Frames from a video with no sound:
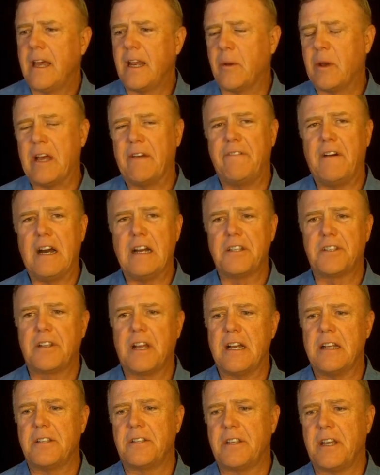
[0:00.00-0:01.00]
Anyway,
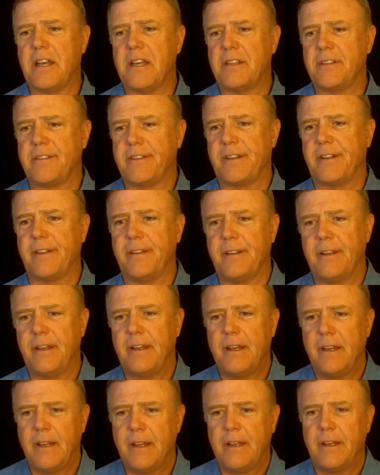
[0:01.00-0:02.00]
Feinstein says that,
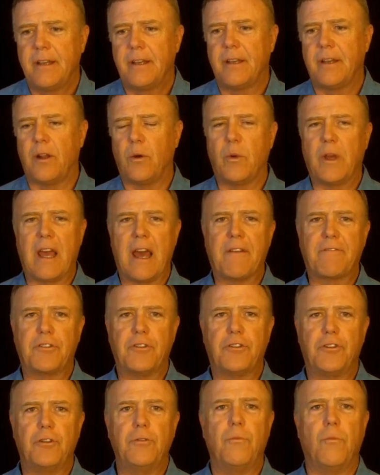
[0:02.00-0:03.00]
you know, we
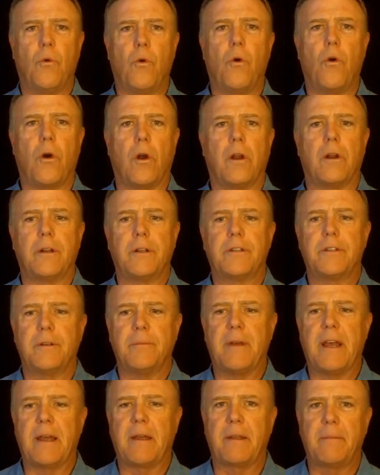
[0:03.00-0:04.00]
have to do more
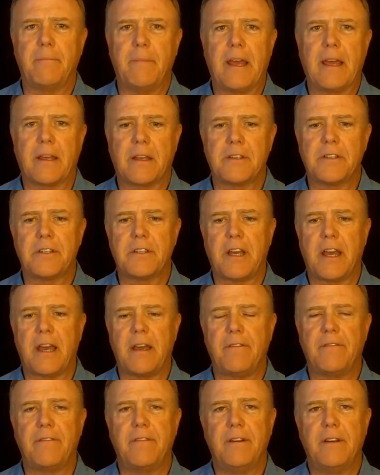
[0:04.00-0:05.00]
to make us
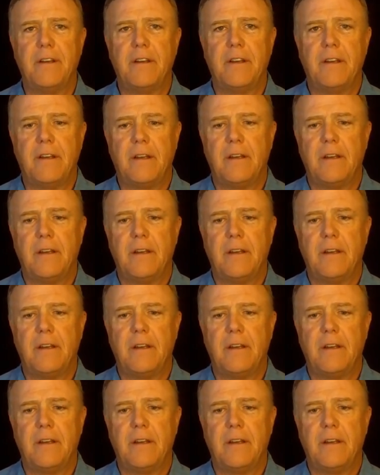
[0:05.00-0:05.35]
safe.